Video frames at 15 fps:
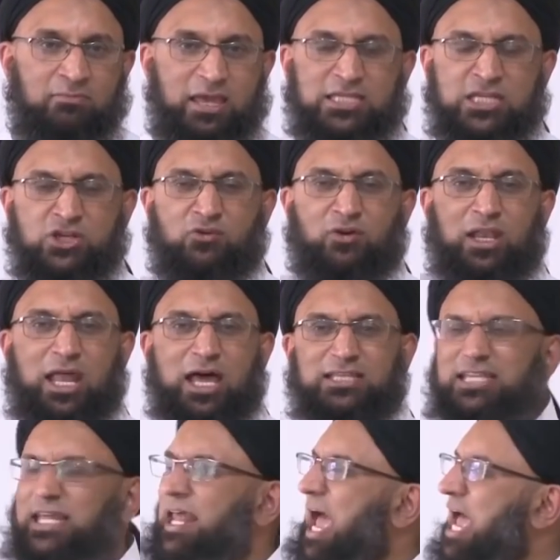Messenger of
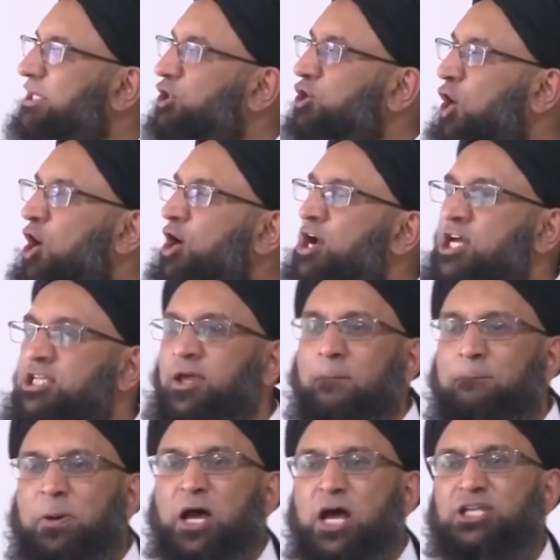Allah said, as long as
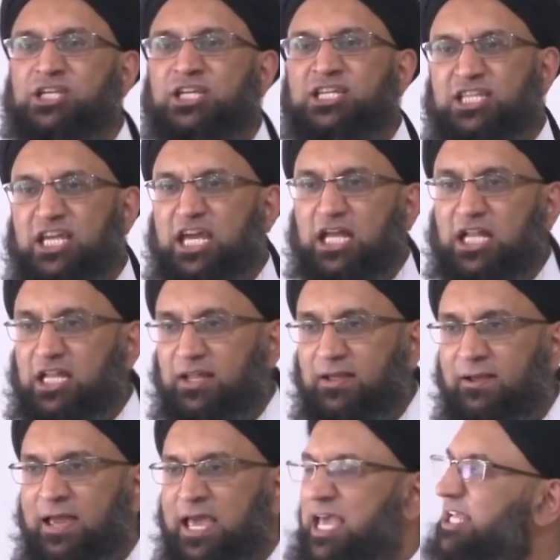a person is
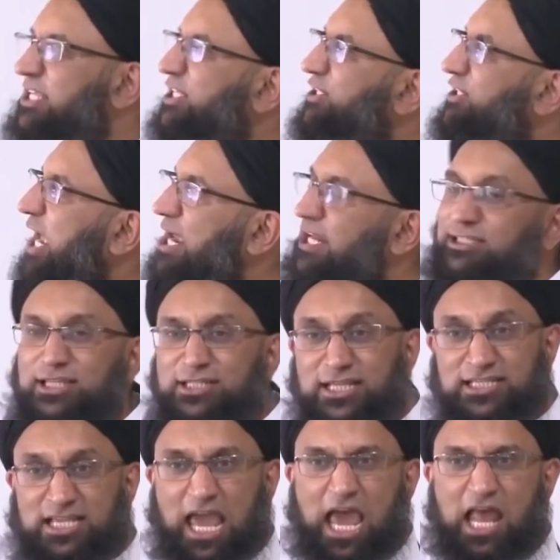ill, his
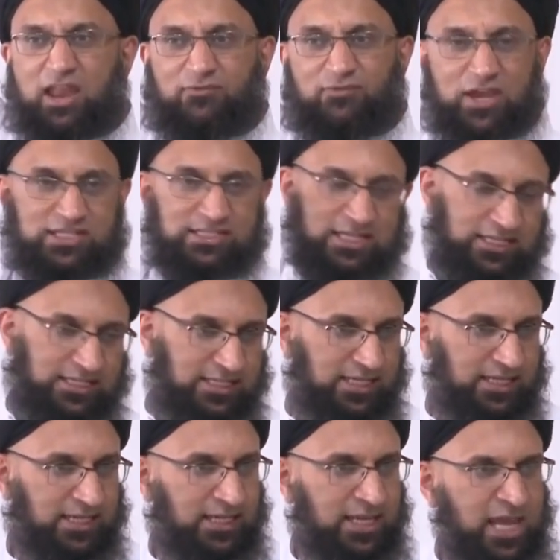status is elevated,
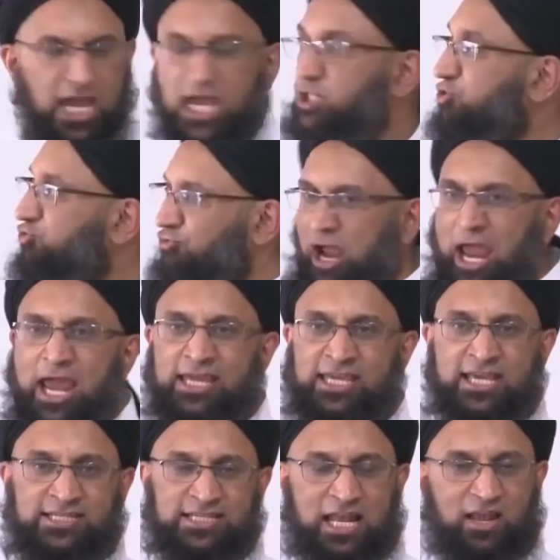his
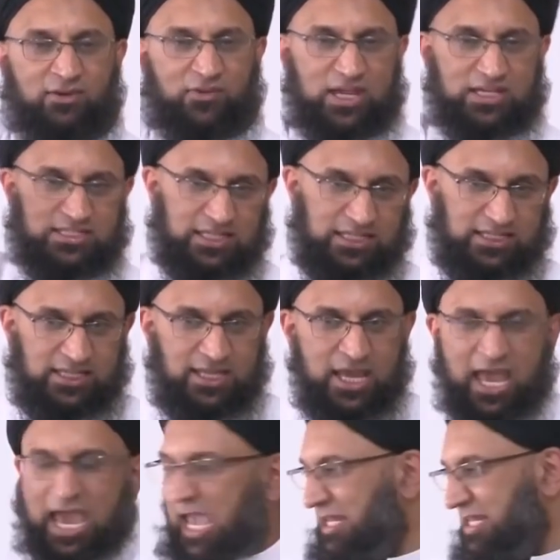rank is elevated,
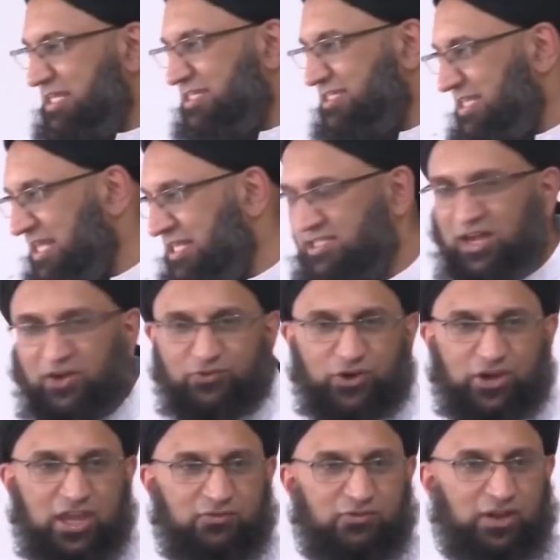and his sins
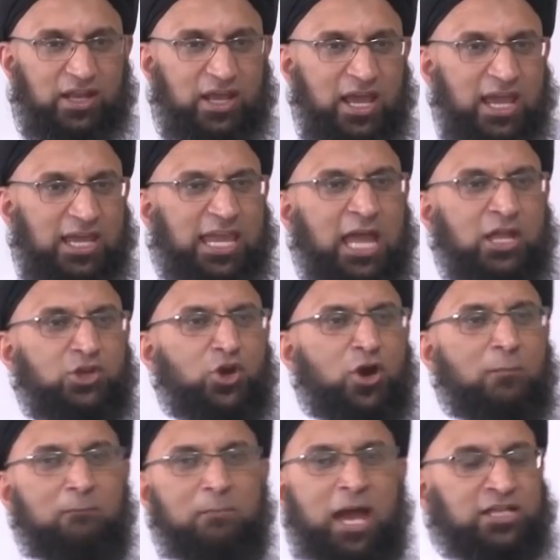are forgiven. Can
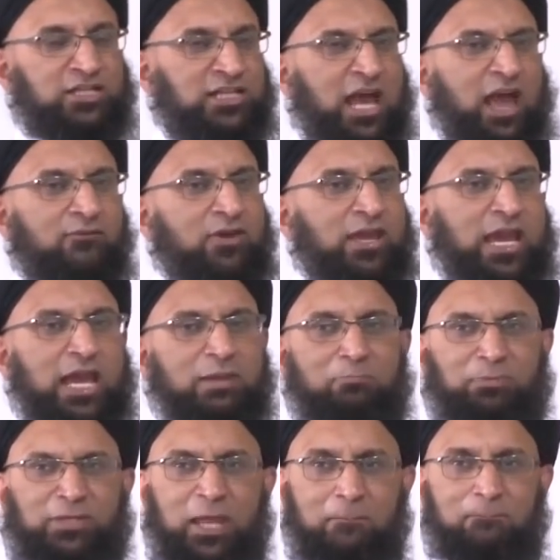you imagine having
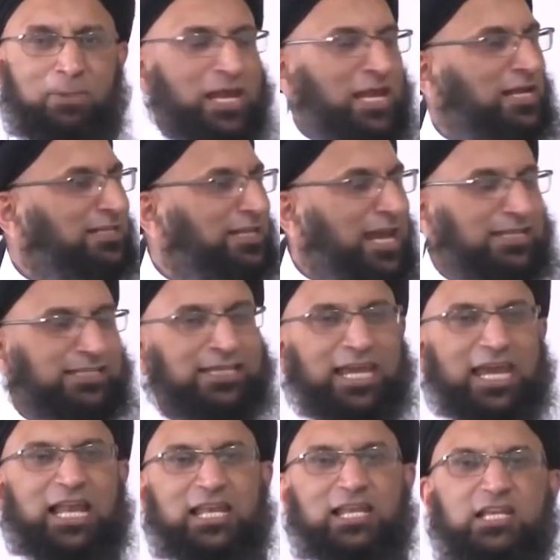a
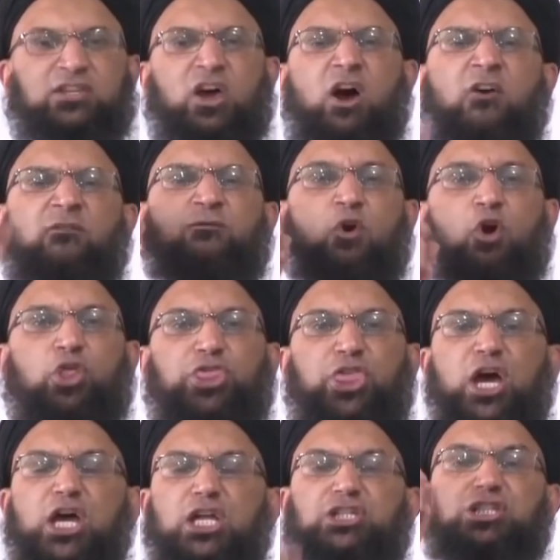debilitating illness for
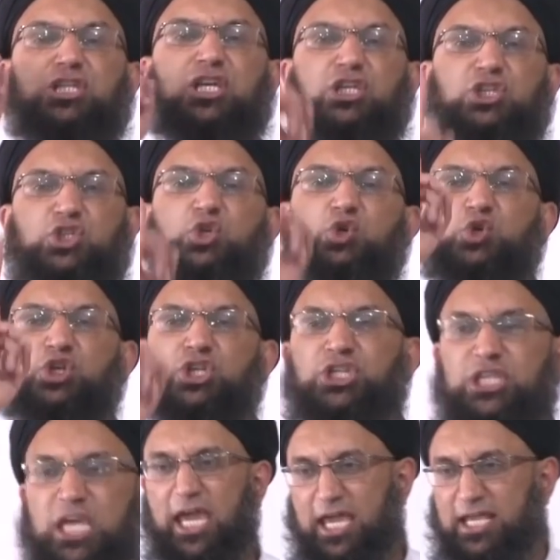32
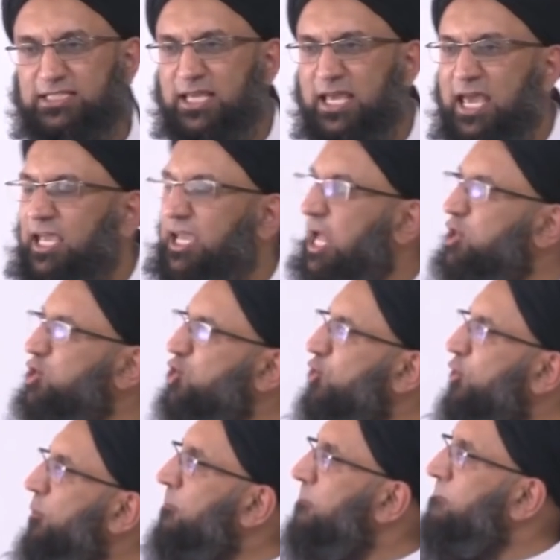years? Can
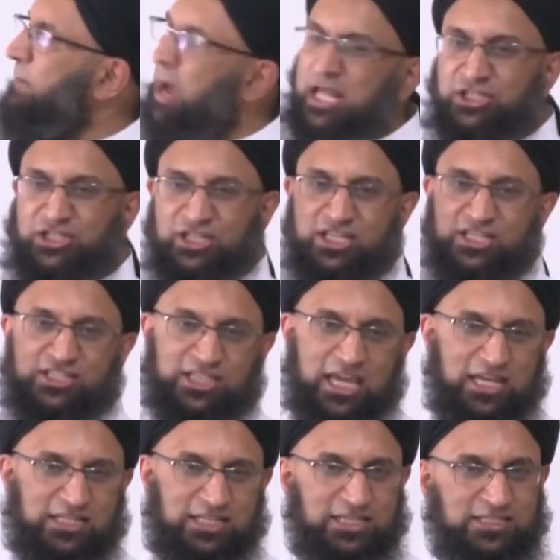you imagine his
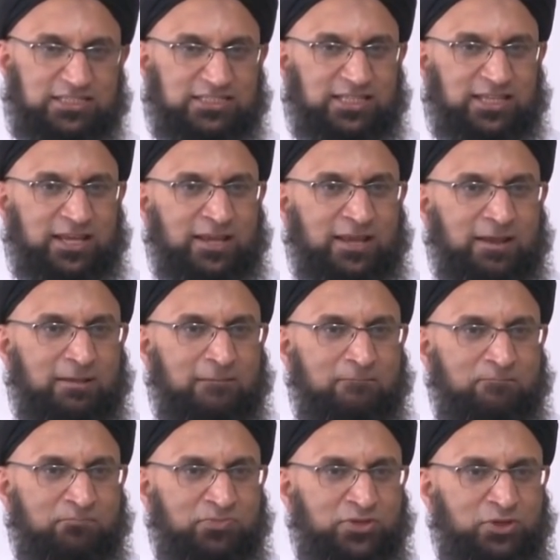status?
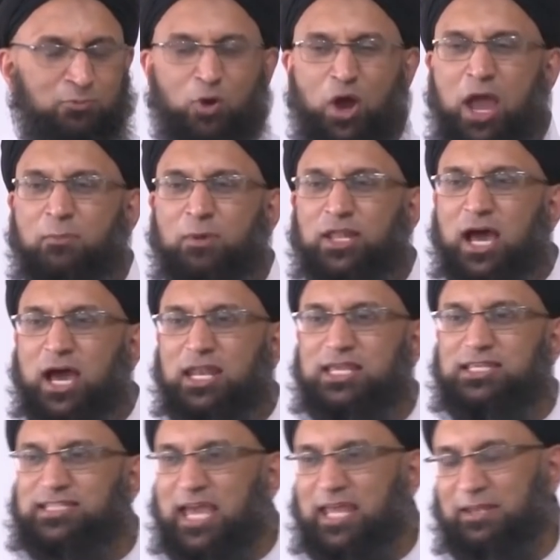So Muhammad
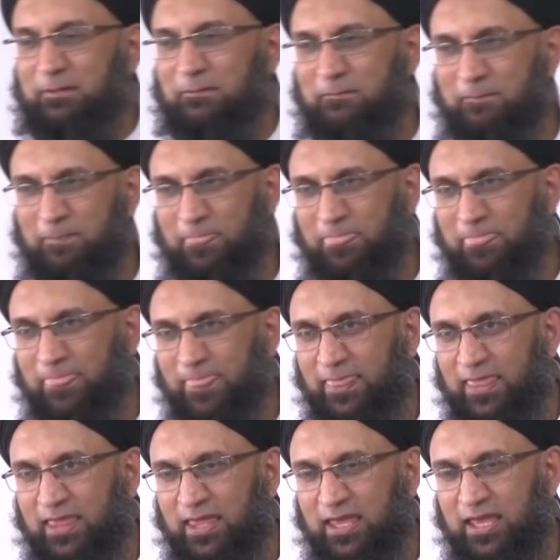Ali said
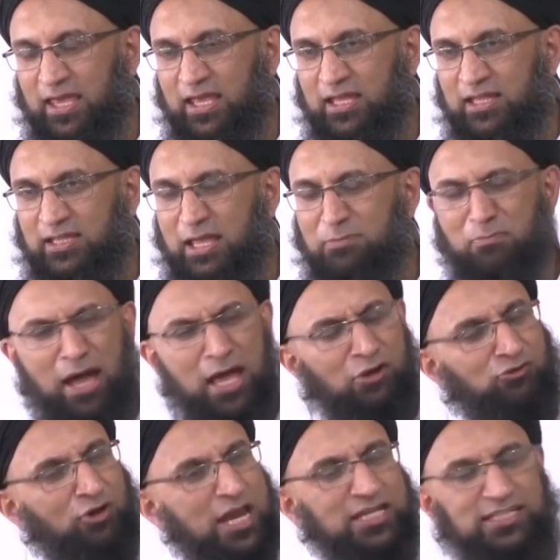that
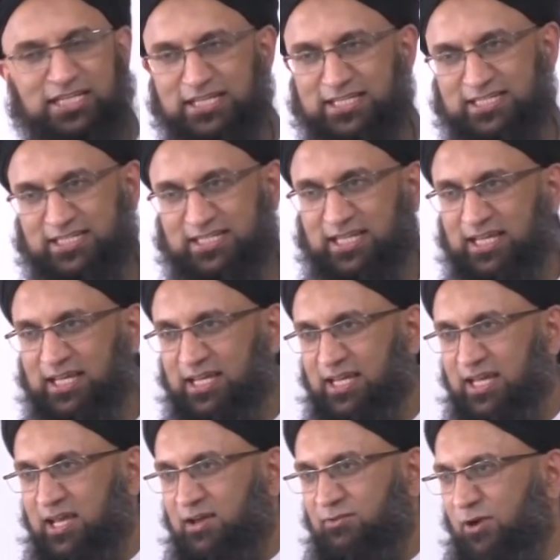my greatest
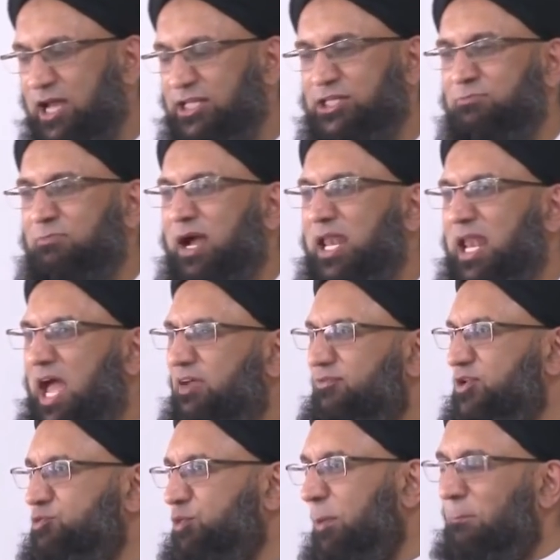fight in my
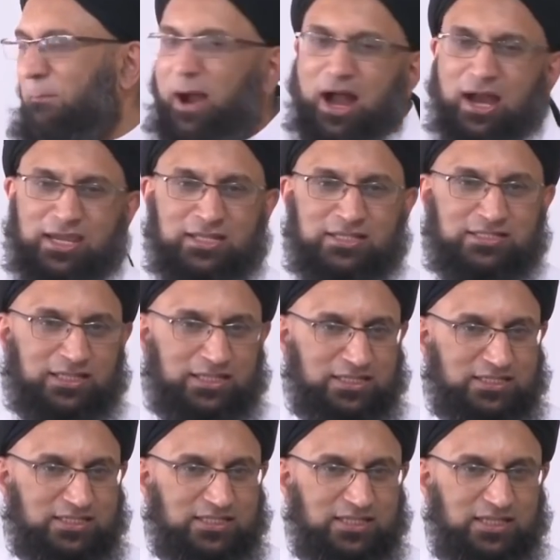life is with
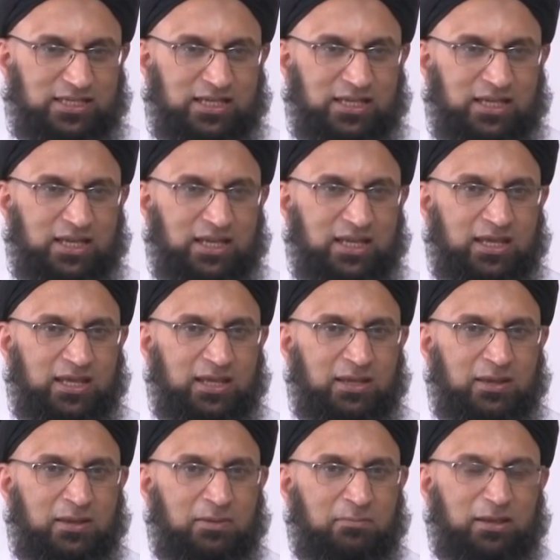Parkinson's.
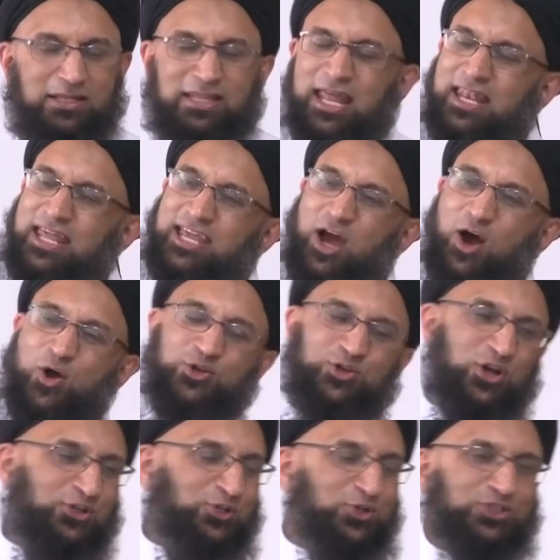But then he
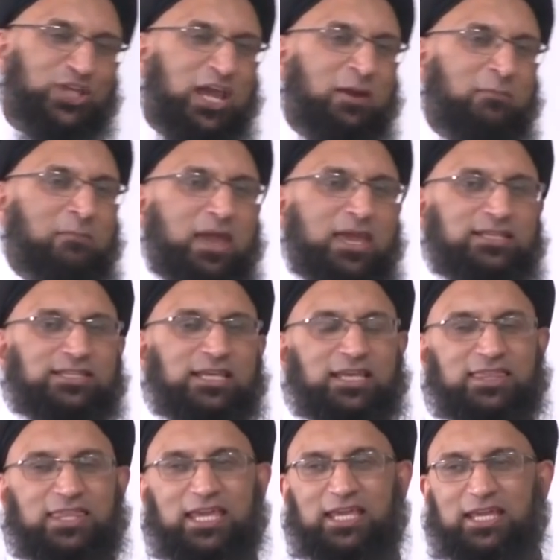goes on to say
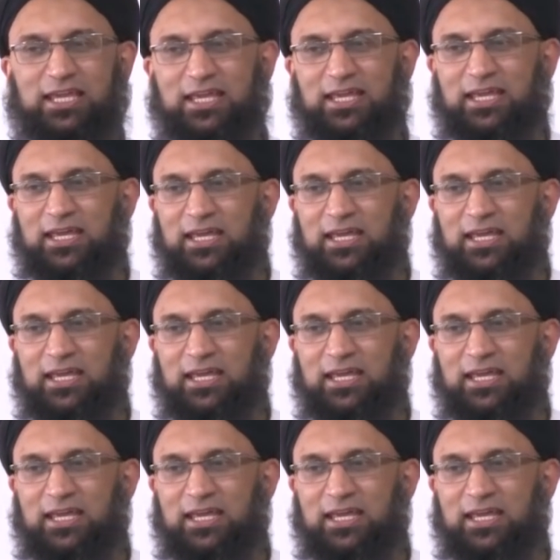amazing things.